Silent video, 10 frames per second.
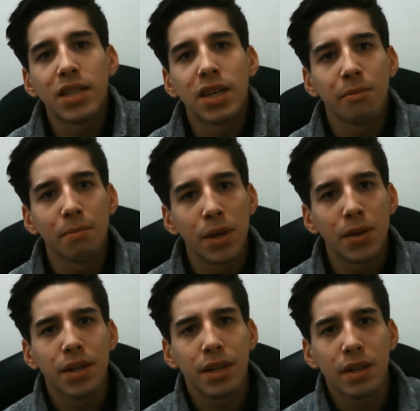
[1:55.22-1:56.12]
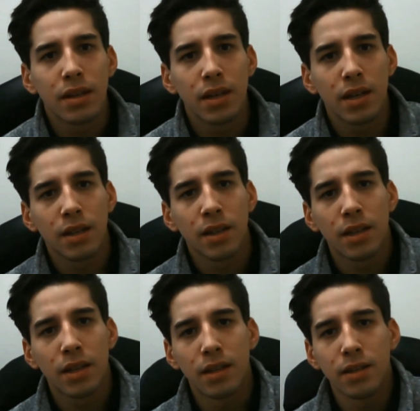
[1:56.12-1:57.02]
engineering building in
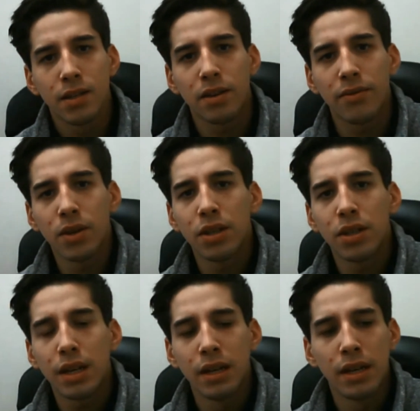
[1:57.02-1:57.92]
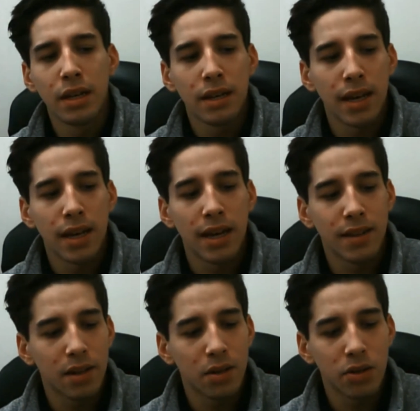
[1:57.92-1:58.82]
the university,
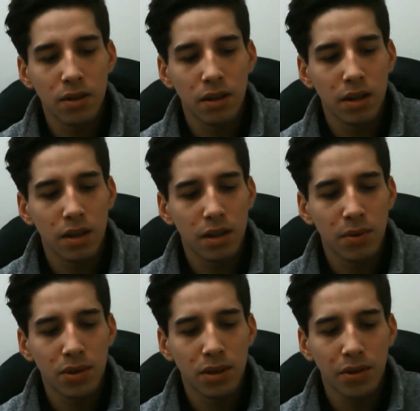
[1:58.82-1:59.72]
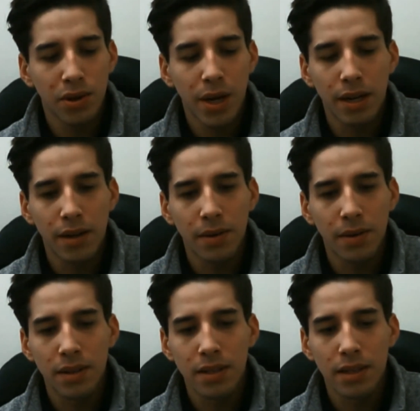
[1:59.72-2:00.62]
and the courses are great.
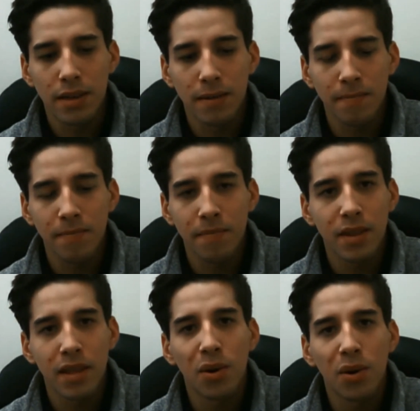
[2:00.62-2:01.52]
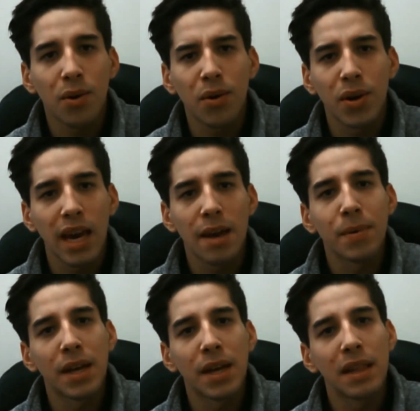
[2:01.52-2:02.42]
They all
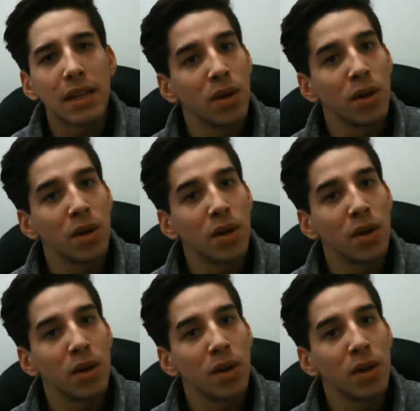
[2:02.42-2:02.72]
cap at like